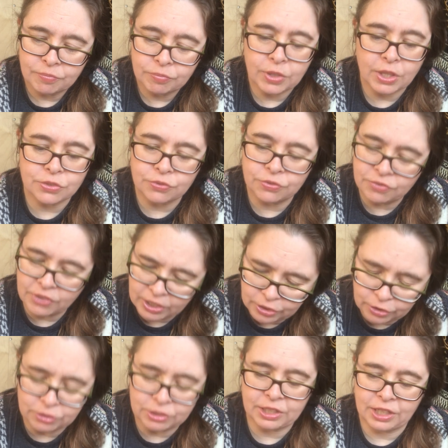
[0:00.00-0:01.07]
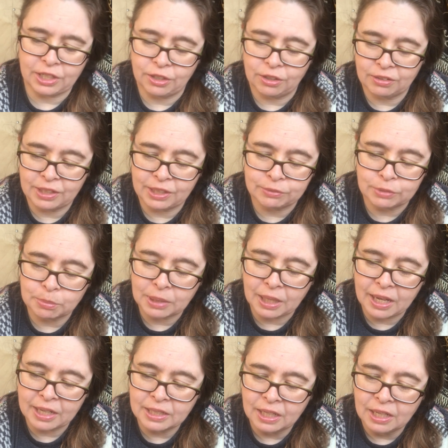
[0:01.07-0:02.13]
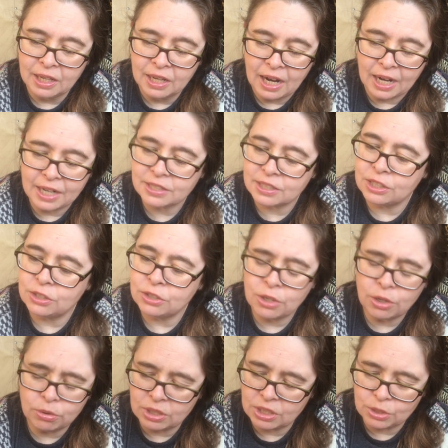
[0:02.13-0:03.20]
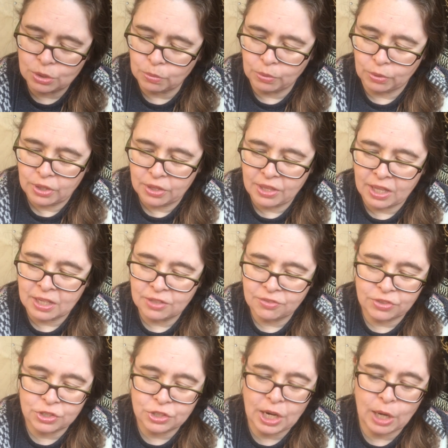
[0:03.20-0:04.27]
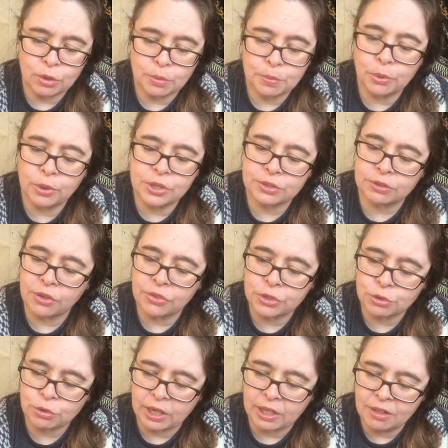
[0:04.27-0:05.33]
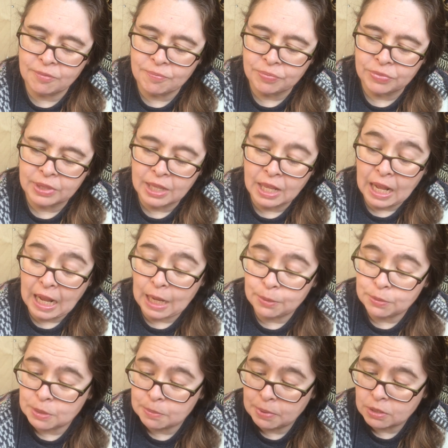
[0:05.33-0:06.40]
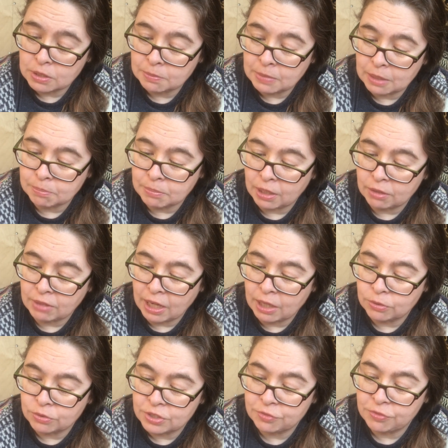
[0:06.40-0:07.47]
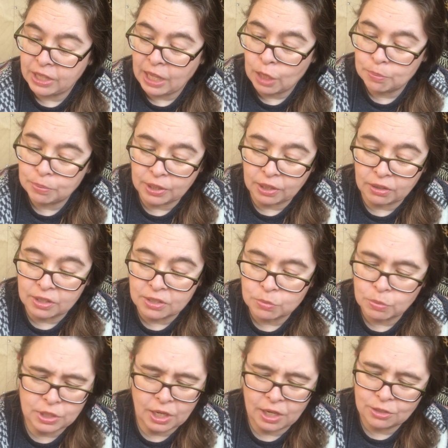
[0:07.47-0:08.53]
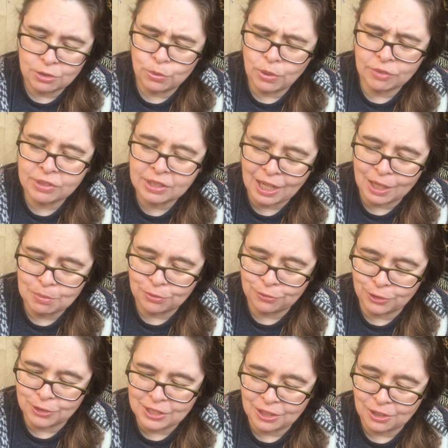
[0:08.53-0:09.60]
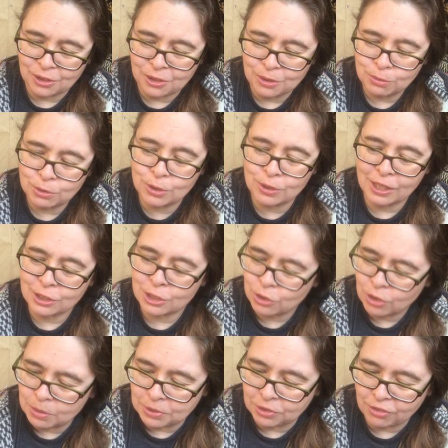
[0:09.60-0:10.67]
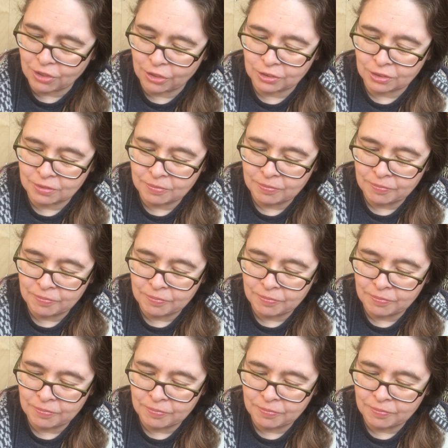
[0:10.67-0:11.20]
"That's very good to hear," he replied. "I see no need to worry, then, if the Chowder boys are on the trail. I was about to make my rounds of the apiaries, which I do every night before dinner. Would you like to join me, Father?"